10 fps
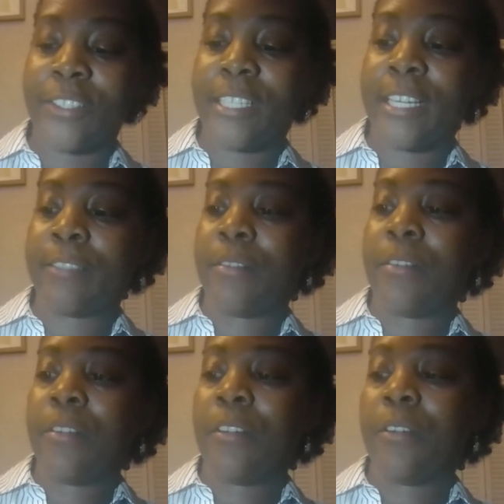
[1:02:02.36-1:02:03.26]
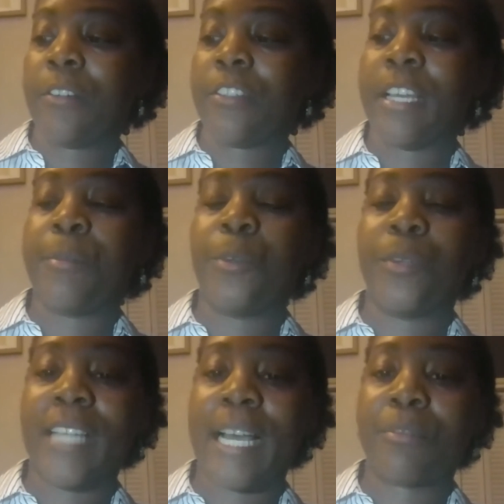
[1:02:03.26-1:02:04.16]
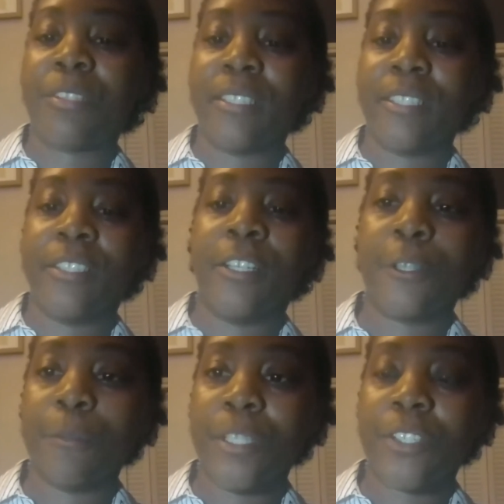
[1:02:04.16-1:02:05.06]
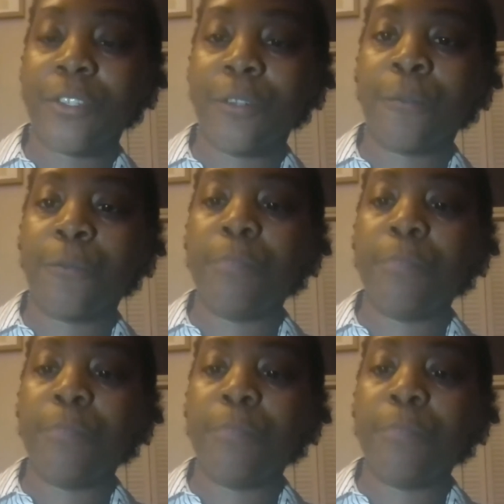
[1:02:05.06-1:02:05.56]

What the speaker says: that Samuel Lapsley, the younger minister, would